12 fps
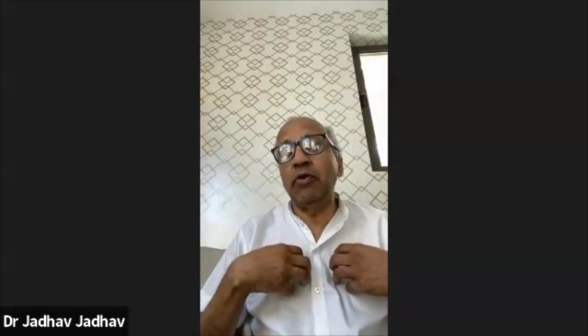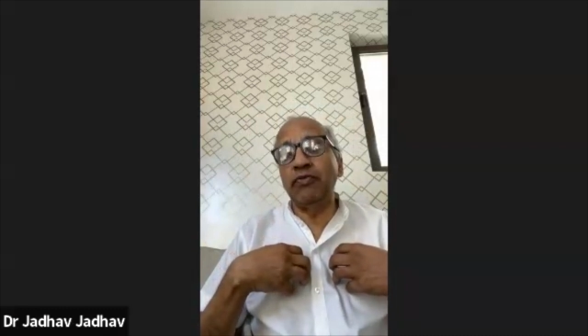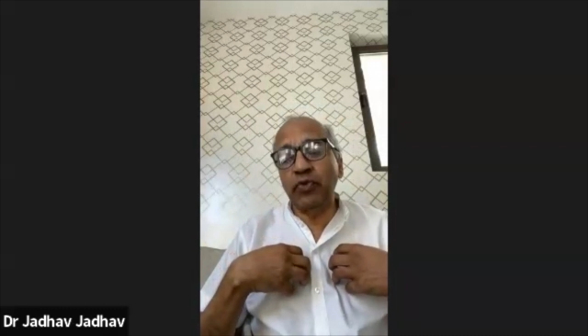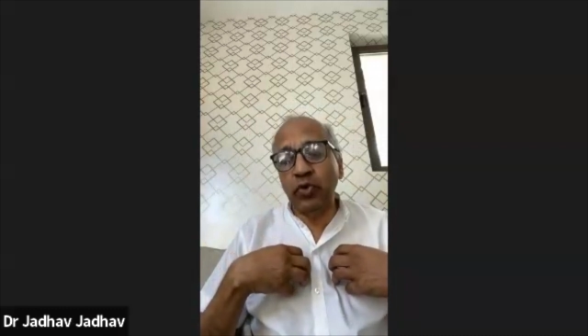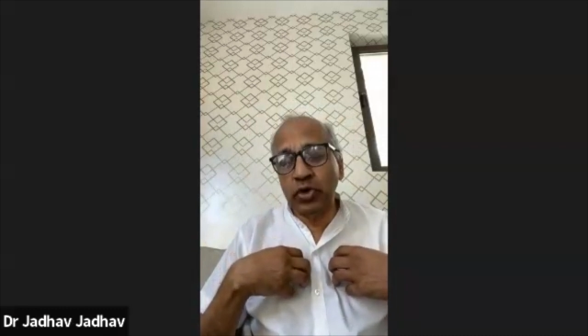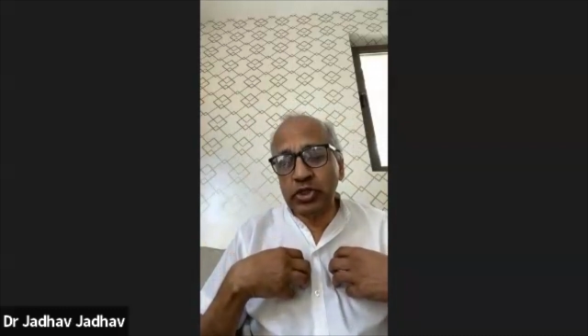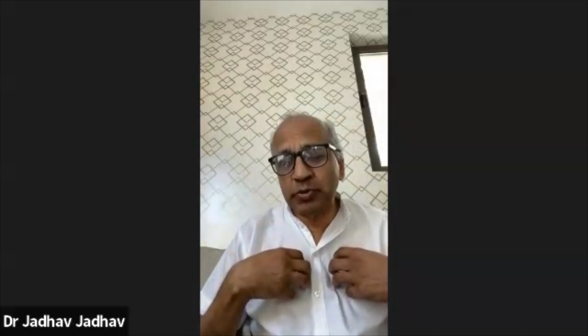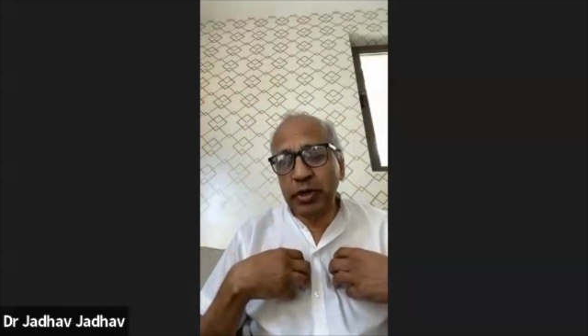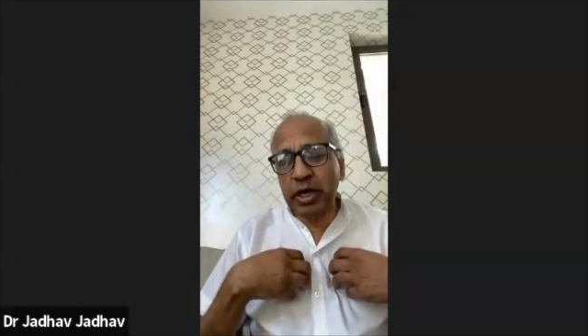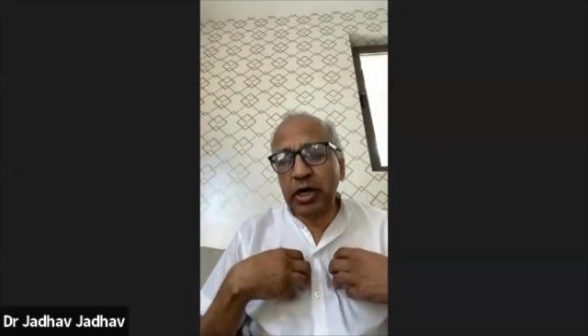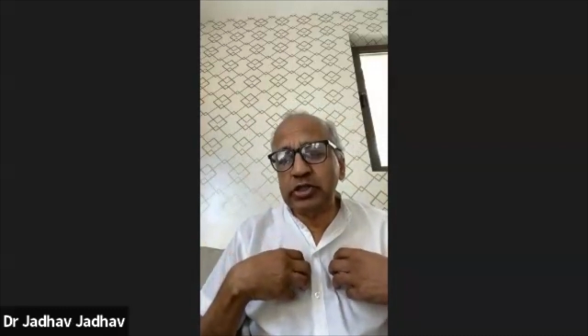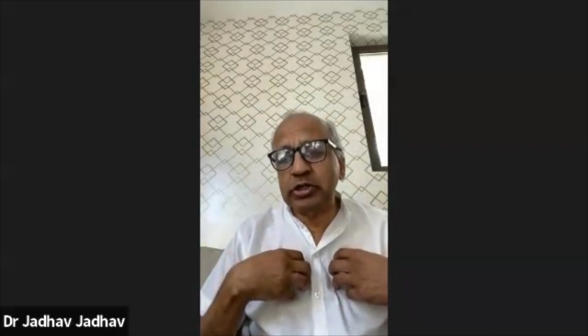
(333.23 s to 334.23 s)
of course,
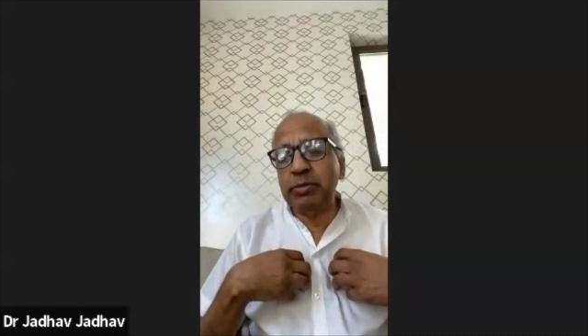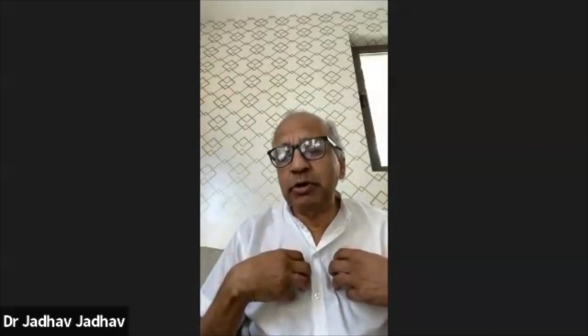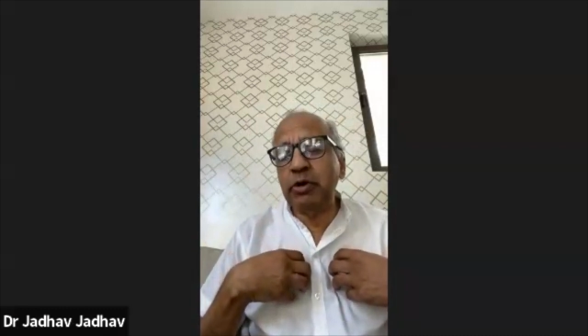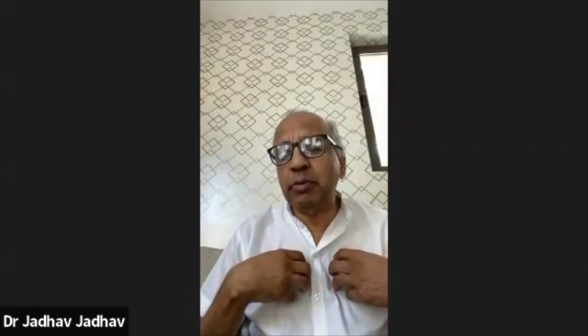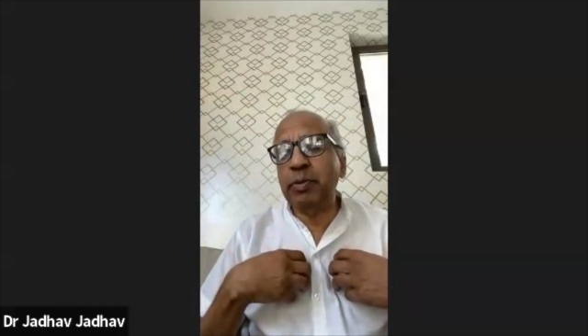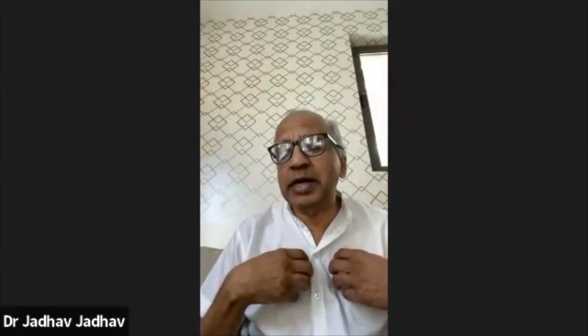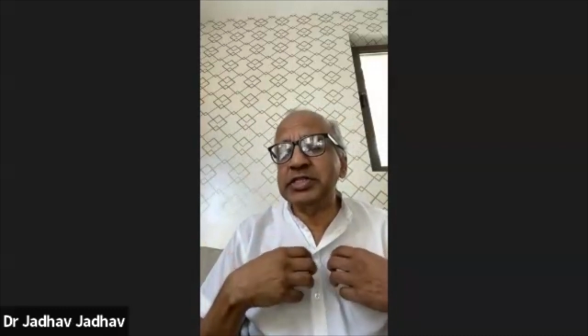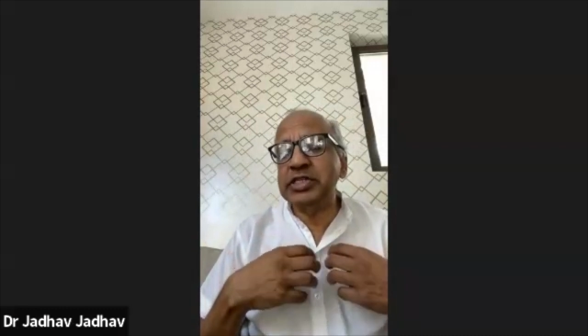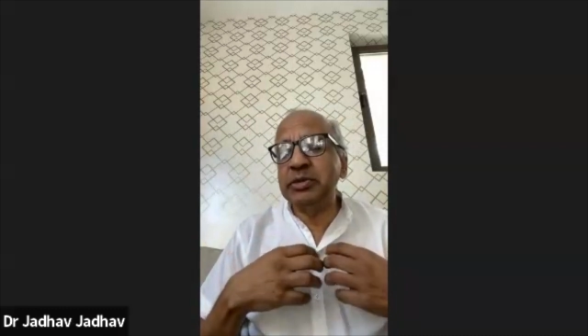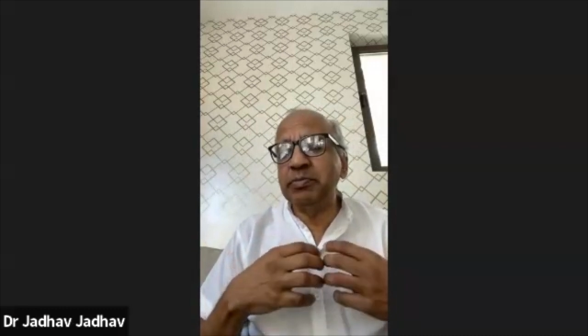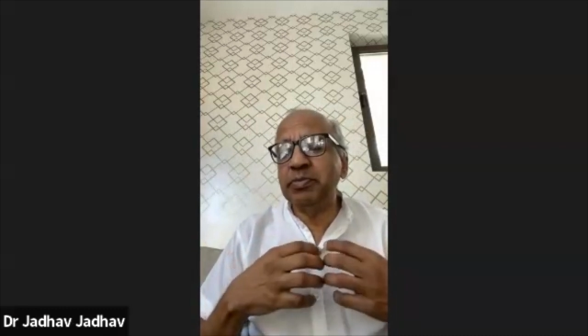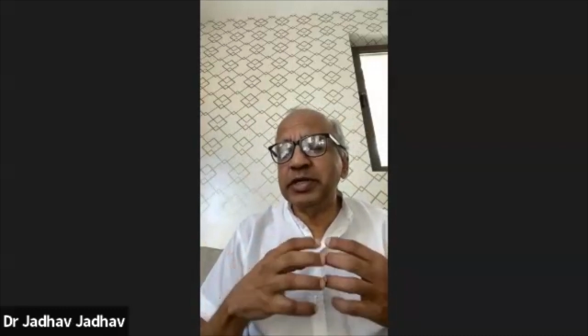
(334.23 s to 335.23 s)
because of our
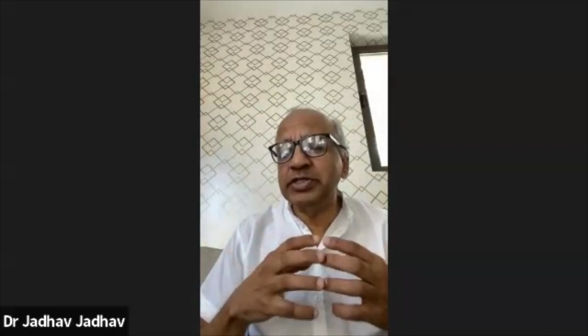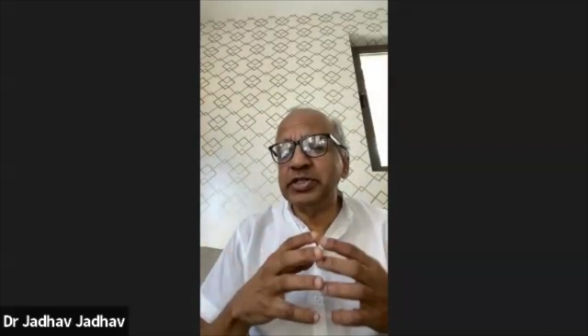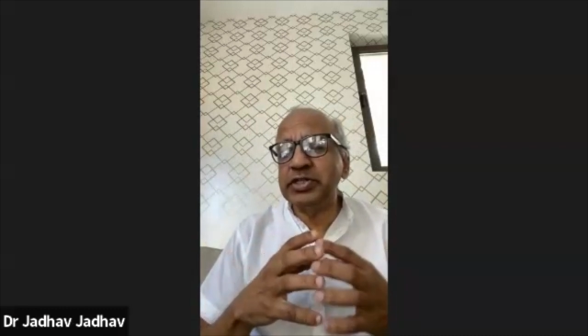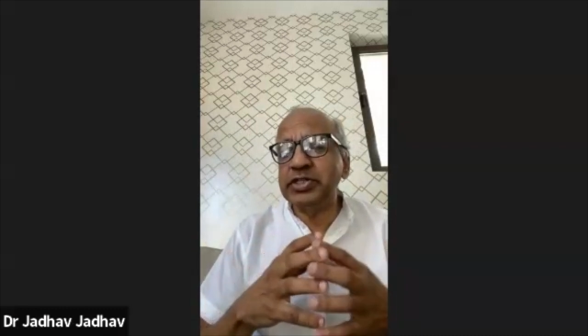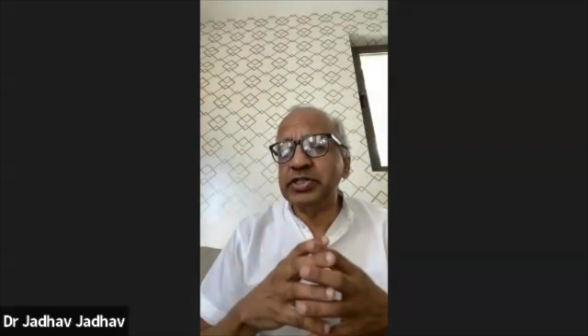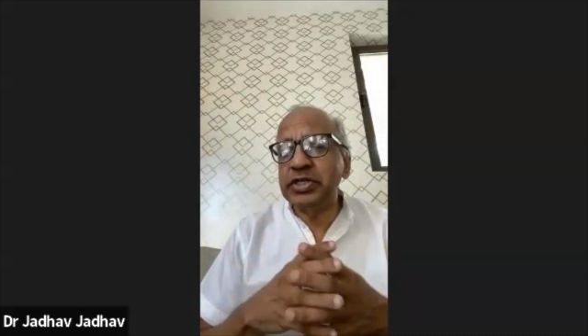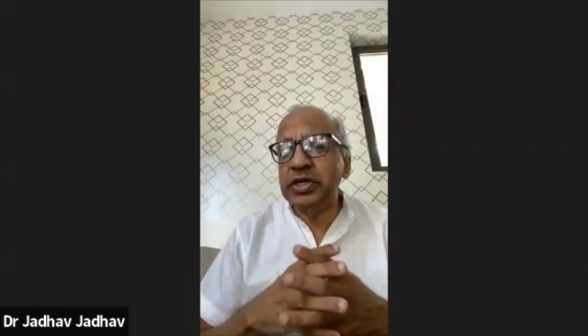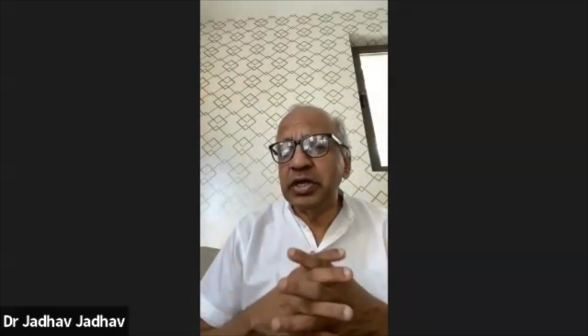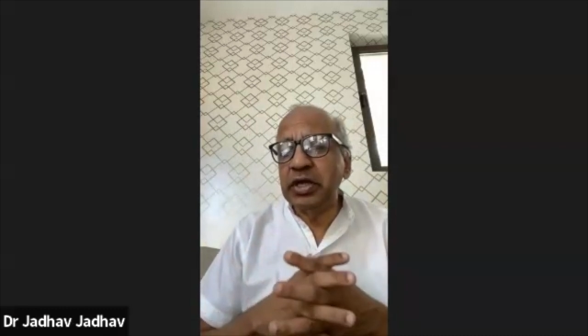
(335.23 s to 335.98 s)
past impressions,